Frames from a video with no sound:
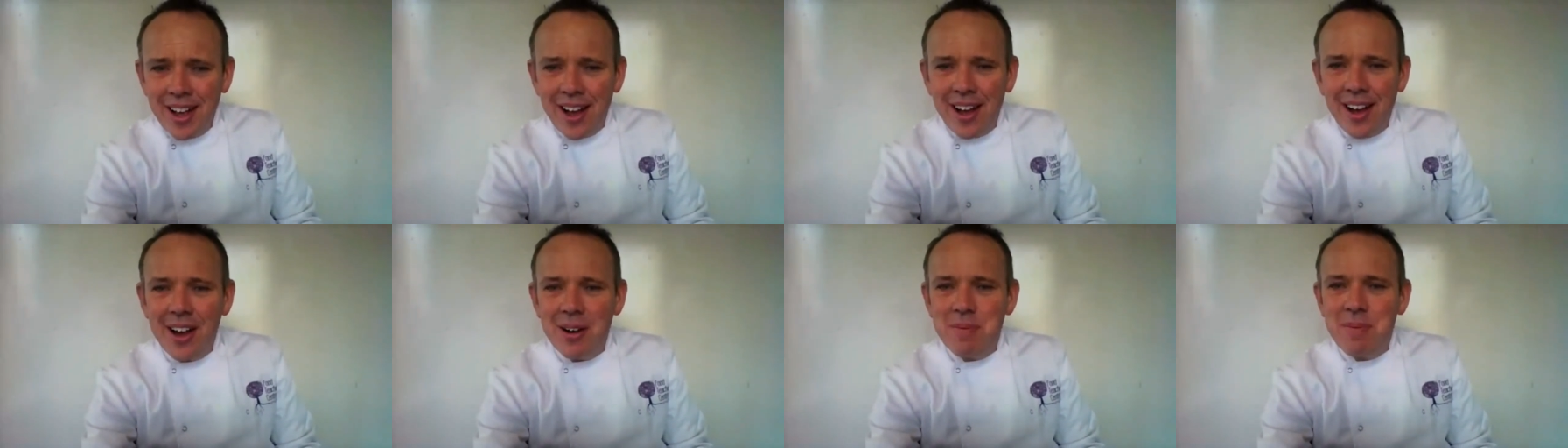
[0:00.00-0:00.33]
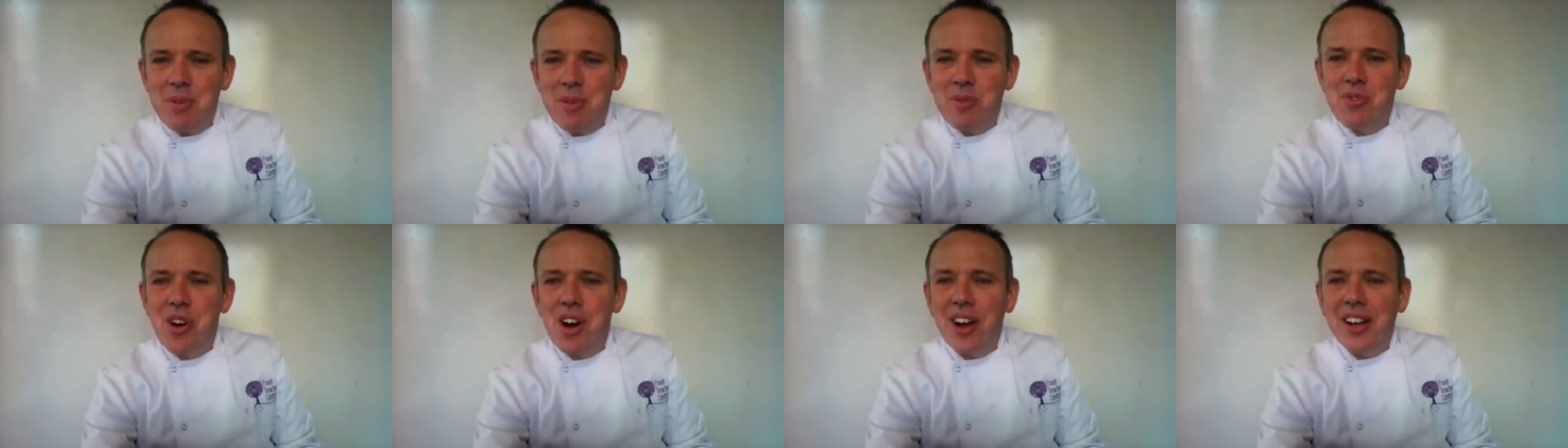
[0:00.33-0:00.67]

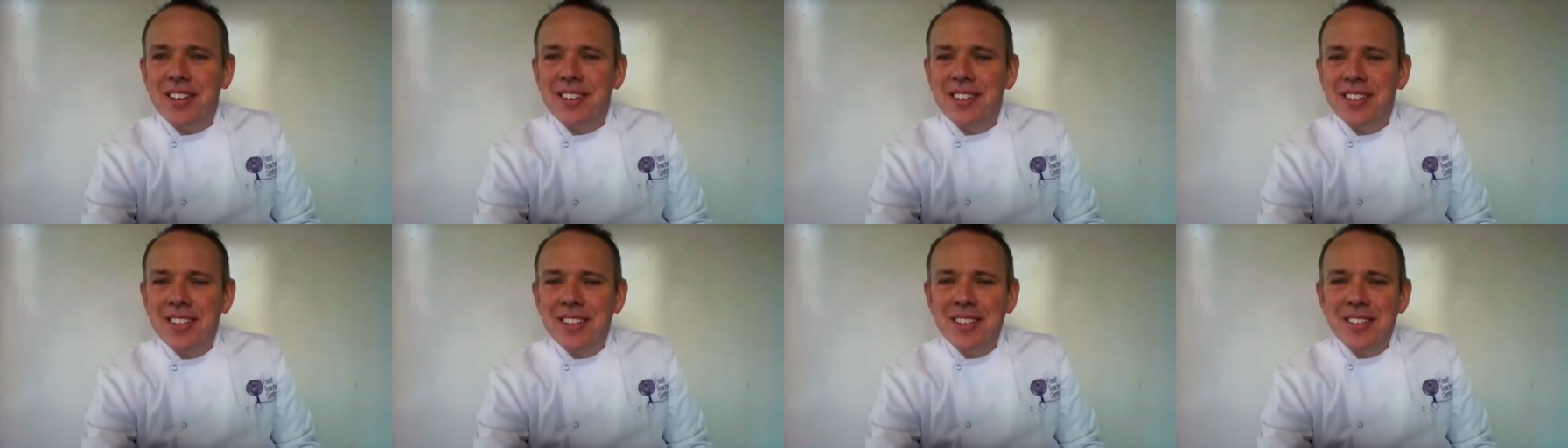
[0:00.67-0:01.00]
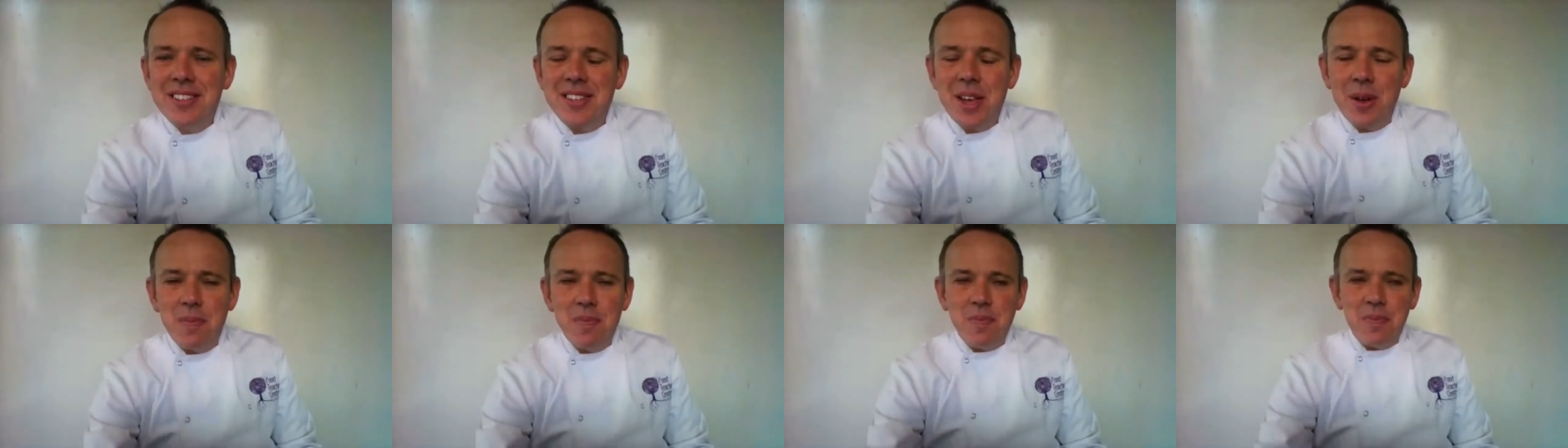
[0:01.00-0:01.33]
Right.
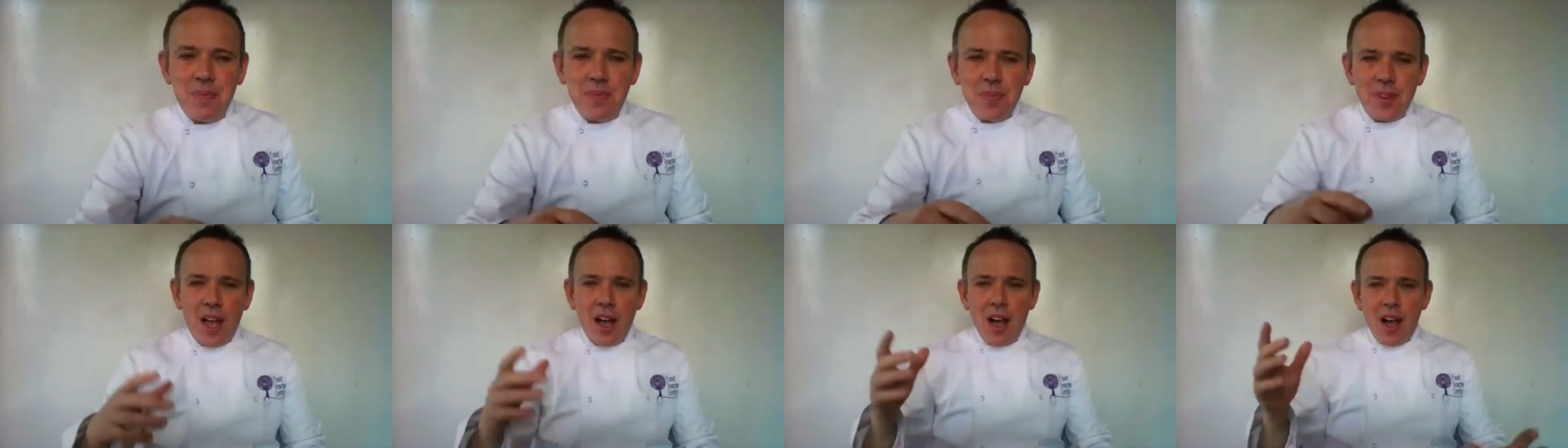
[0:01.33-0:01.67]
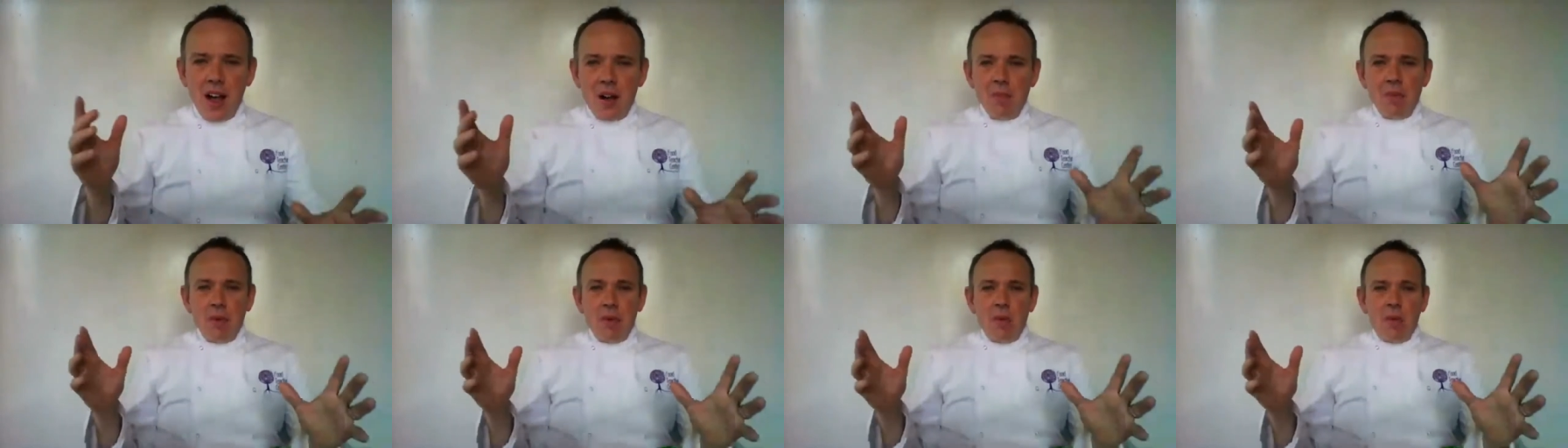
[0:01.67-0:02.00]
So
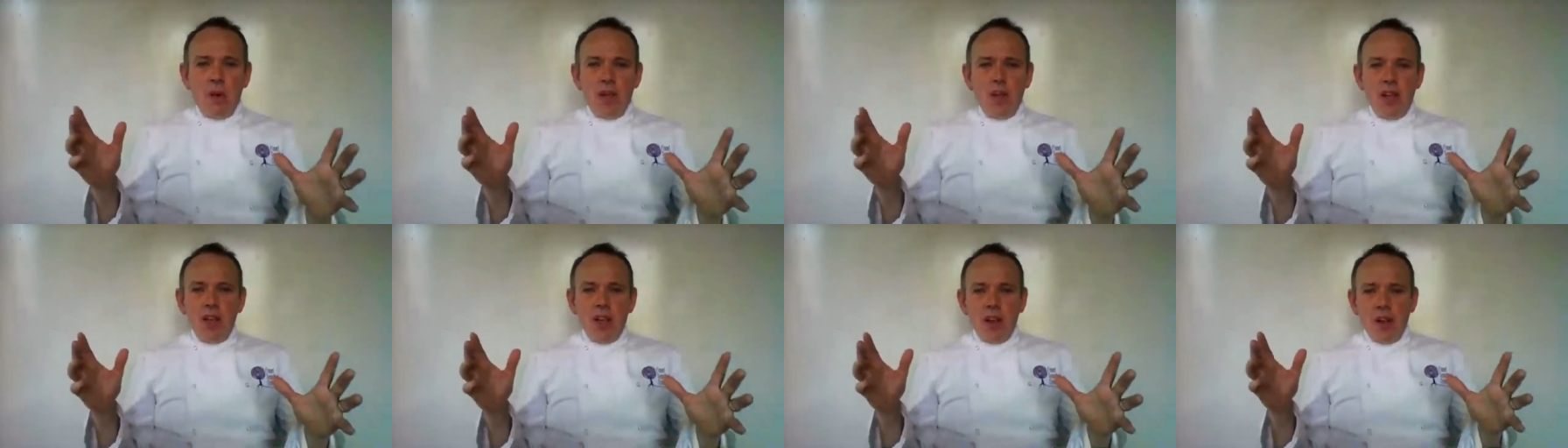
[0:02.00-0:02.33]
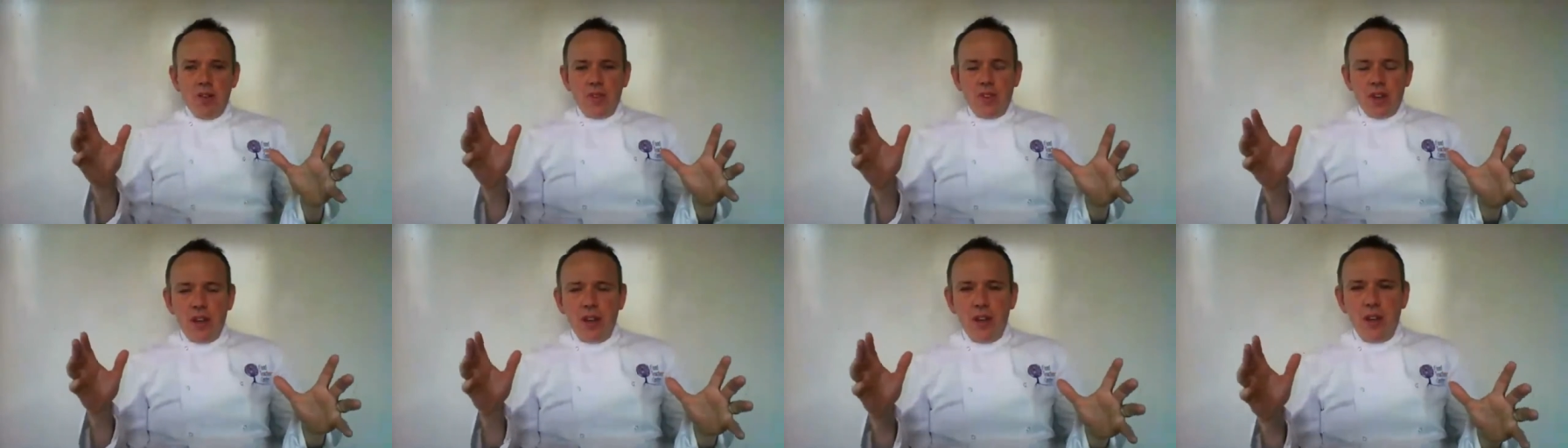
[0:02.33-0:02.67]
we
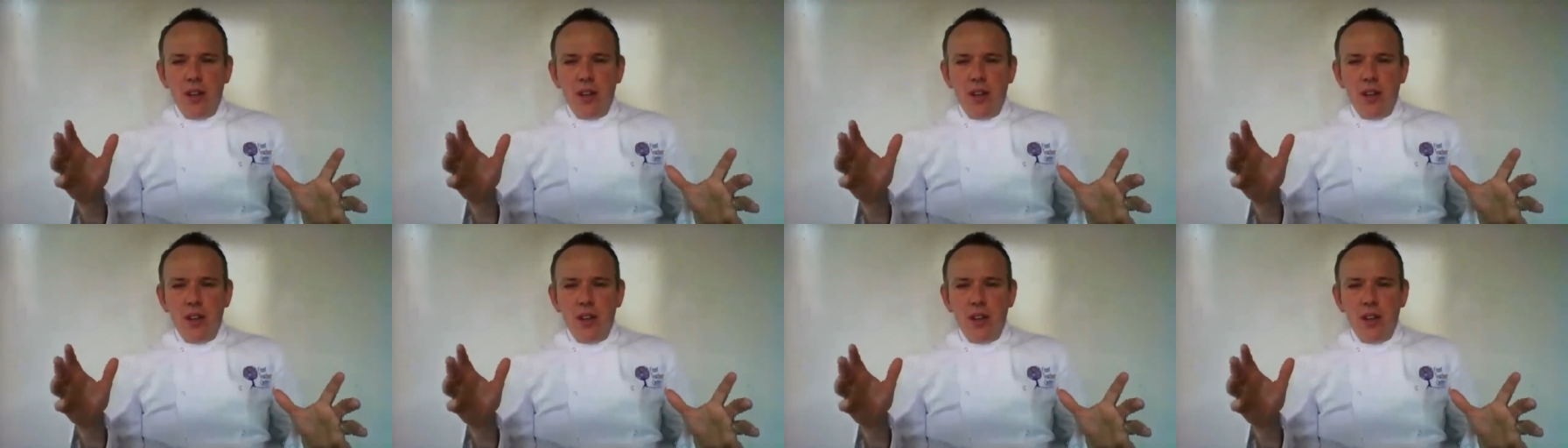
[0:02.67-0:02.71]
are